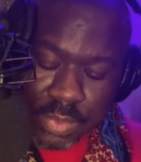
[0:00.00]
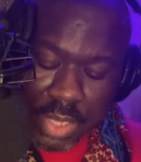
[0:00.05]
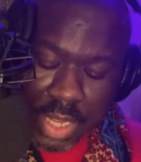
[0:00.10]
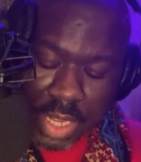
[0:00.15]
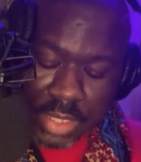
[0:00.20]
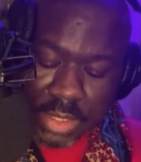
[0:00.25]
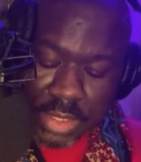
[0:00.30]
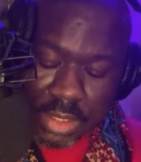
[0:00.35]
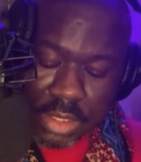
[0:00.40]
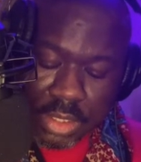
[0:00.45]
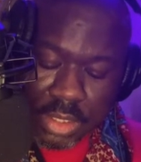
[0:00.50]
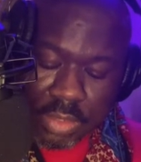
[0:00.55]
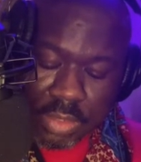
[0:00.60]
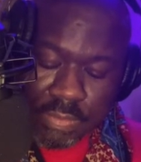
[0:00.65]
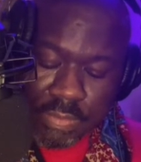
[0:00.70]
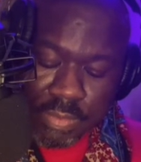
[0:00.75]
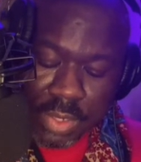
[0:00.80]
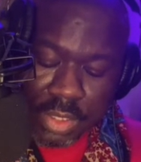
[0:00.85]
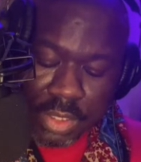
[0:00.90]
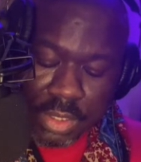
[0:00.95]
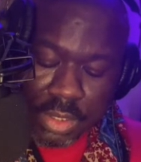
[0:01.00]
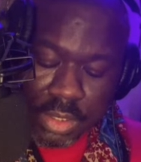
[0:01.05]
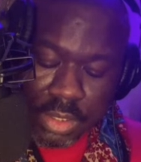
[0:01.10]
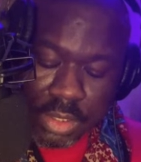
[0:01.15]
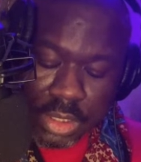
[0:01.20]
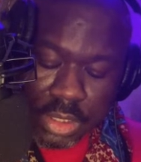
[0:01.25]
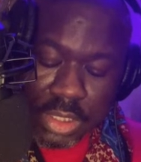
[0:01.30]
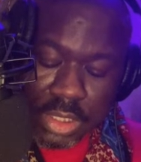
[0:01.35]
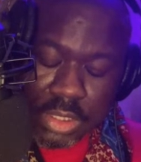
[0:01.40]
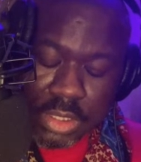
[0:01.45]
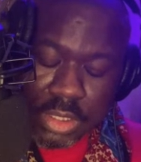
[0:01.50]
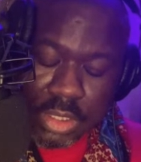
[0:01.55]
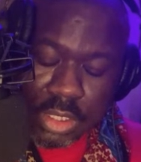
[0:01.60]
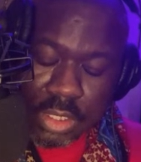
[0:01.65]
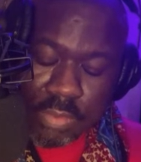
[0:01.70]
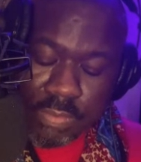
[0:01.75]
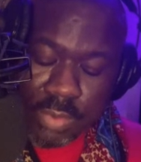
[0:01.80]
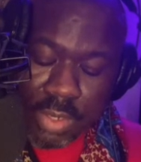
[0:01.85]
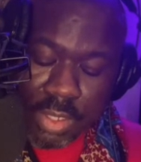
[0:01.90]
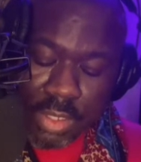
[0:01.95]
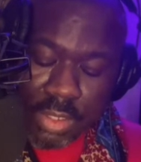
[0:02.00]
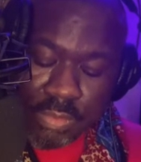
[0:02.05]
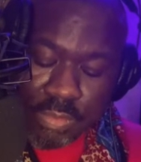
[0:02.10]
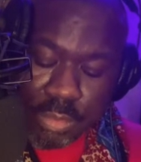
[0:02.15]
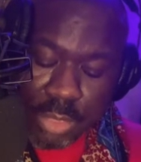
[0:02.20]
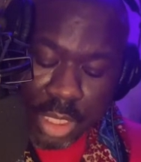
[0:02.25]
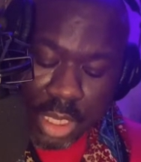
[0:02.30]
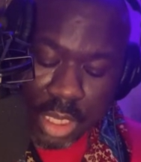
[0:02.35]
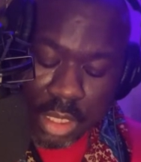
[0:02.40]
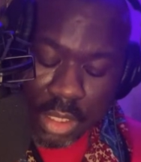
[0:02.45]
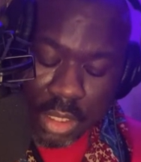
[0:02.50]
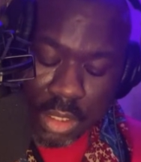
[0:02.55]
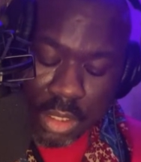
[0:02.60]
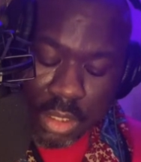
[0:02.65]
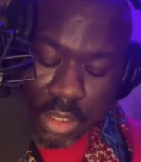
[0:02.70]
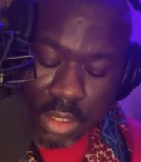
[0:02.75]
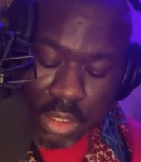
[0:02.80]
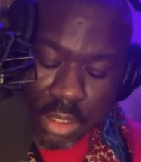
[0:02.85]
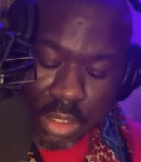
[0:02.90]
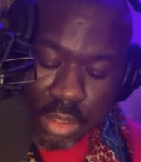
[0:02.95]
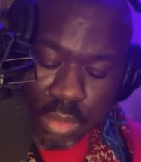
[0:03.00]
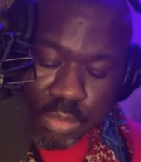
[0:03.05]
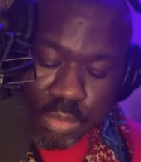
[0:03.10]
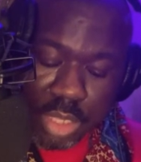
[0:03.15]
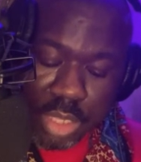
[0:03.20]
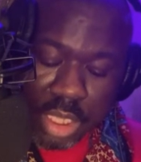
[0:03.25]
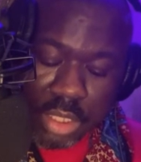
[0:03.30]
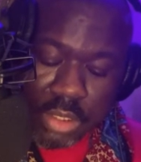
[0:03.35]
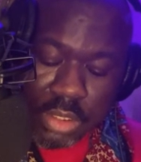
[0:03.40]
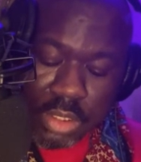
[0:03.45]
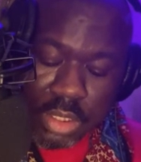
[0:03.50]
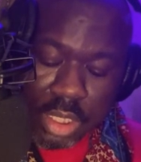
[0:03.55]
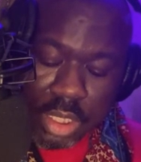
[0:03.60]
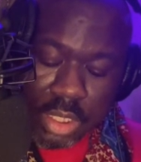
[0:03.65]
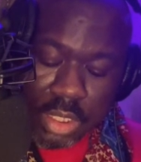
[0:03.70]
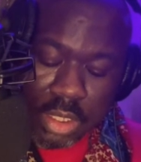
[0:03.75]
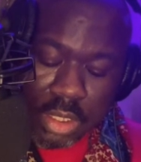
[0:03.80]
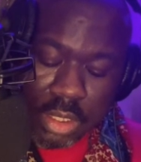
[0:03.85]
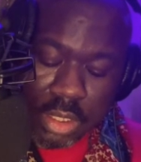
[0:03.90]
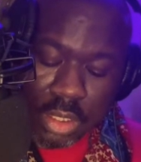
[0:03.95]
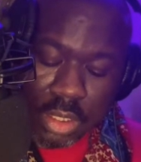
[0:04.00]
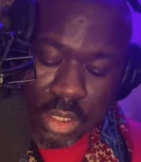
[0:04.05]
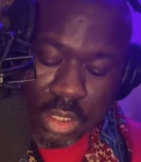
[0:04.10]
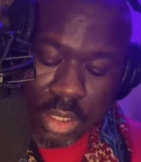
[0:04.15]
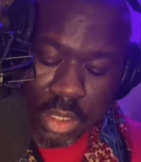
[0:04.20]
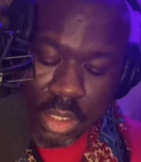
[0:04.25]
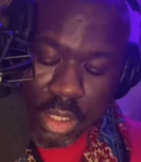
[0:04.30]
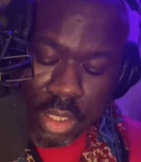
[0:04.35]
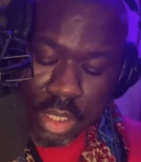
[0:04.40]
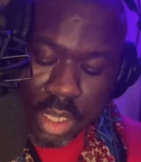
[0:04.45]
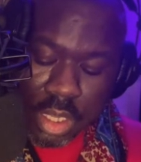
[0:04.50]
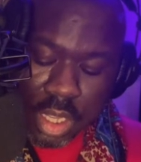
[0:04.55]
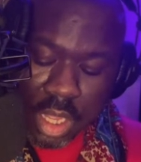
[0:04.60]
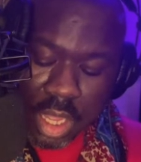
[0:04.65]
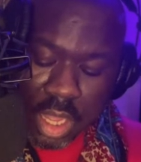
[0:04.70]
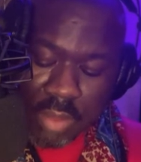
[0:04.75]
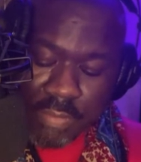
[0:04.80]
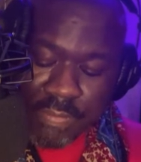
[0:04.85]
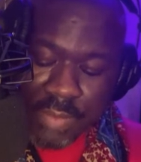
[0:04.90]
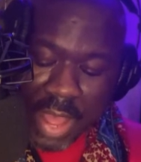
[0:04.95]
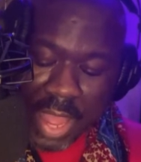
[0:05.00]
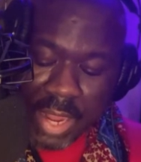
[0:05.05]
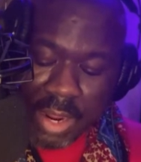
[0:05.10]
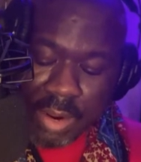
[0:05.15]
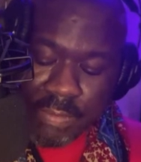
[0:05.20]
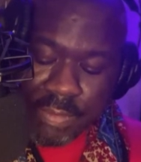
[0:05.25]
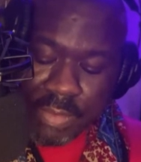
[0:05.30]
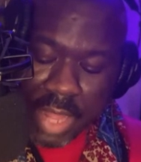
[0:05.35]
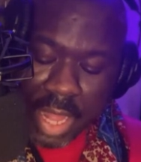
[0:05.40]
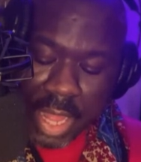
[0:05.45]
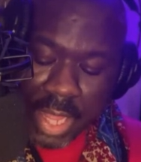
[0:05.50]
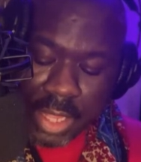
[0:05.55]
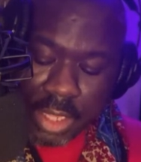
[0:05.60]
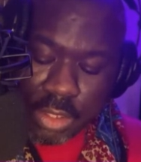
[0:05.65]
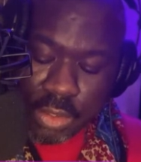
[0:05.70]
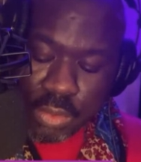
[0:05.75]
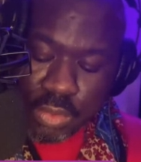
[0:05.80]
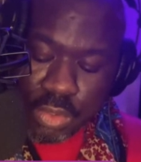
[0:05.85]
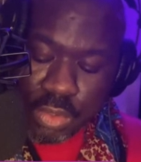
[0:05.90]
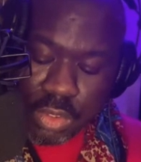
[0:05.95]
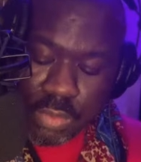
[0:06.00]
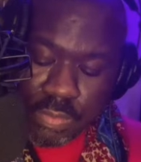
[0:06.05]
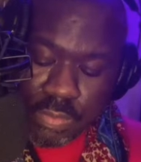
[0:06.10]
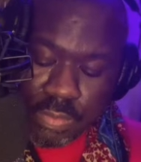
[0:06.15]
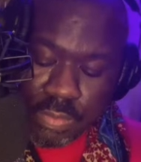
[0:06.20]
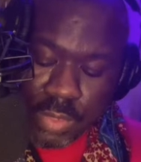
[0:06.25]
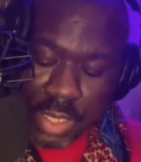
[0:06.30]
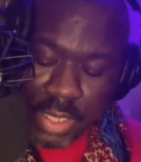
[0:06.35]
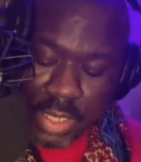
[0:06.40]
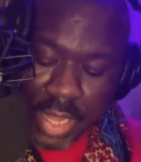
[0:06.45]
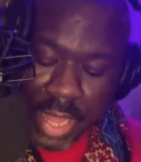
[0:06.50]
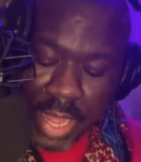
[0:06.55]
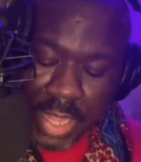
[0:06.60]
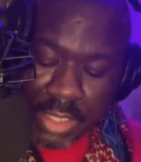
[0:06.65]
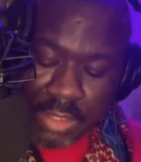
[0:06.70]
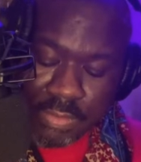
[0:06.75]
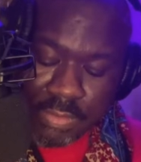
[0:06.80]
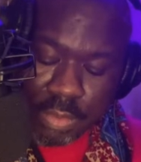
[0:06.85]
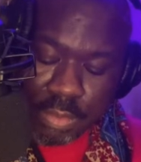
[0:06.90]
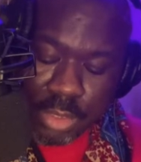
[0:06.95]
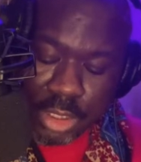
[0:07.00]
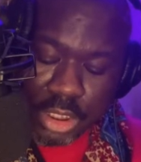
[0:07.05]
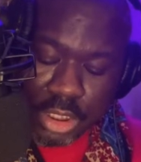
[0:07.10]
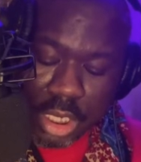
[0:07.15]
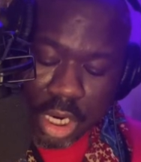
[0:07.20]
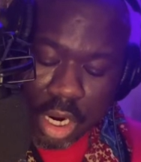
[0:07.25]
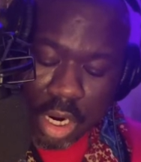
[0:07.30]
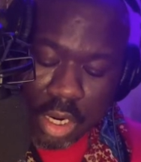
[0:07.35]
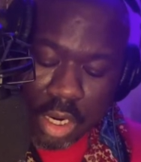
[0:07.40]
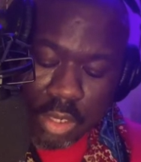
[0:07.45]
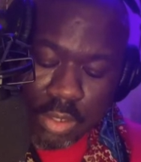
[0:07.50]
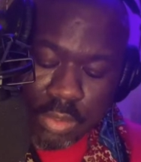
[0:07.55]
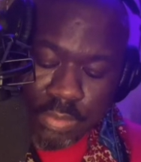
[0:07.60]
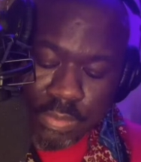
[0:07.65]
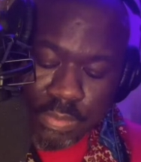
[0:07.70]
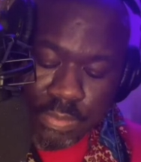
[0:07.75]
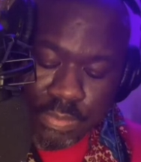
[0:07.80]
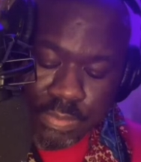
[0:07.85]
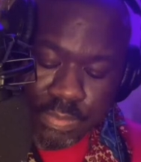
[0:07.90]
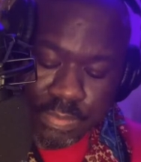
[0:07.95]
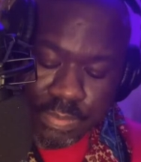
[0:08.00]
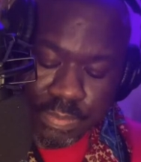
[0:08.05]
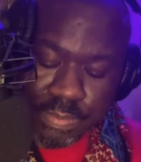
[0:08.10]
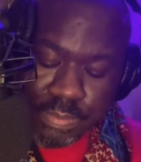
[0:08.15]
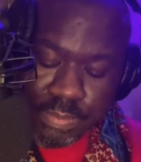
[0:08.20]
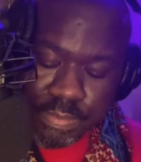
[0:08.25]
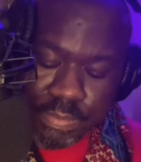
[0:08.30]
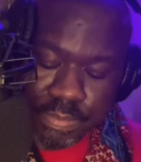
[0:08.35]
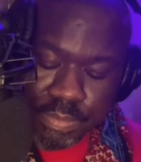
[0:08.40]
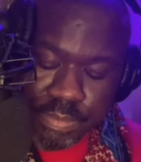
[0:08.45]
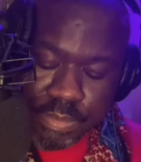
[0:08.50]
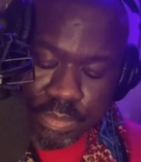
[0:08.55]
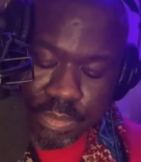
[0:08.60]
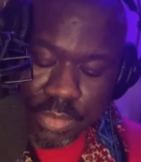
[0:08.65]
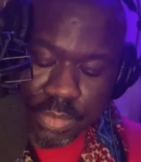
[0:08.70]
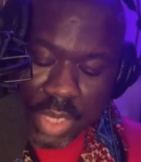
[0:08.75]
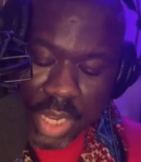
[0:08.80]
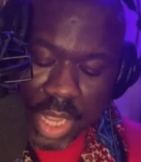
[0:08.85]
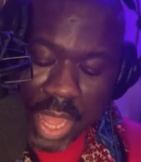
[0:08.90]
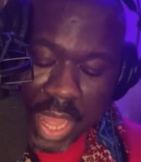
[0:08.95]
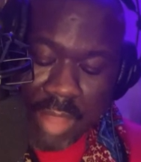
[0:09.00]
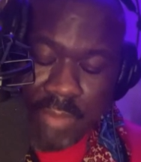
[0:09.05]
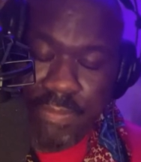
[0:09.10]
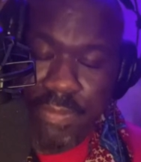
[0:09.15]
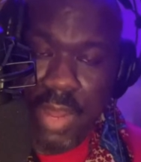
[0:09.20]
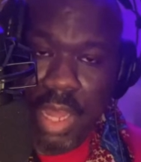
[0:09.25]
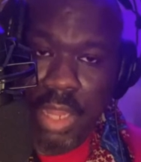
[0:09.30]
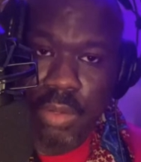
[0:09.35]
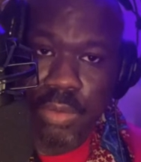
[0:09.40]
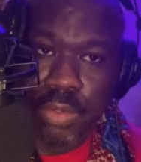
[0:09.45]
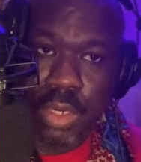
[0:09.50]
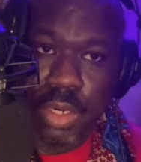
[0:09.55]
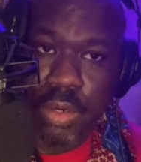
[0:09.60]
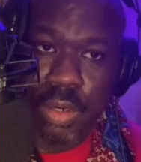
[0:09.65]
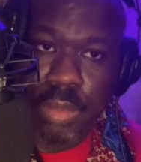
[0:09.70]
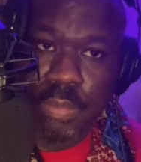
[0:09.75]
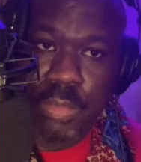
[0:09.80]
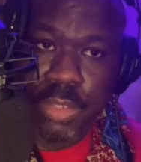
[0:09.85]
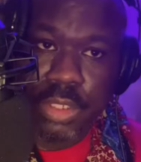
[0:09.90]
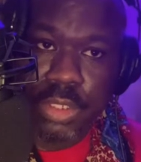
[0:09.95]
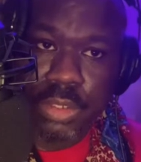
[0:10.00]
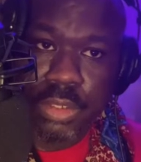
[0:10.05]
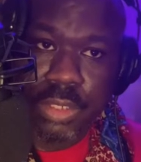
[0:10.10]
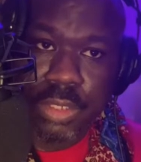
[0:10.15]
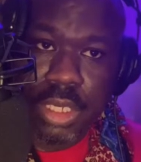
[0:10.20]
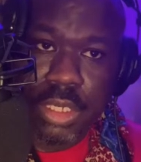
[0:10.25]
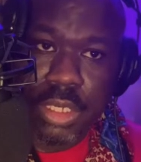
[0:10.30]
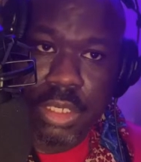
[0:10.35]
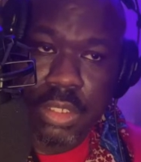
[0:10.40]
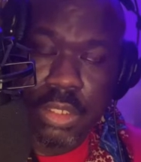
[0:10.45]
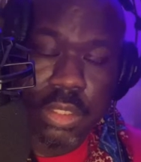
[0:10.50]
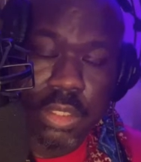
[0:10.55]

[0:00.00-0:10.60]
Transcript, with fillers: I stood in front, she stood in front of me, pulsing, a firefly loosed at last from a jar. I followed her up the street.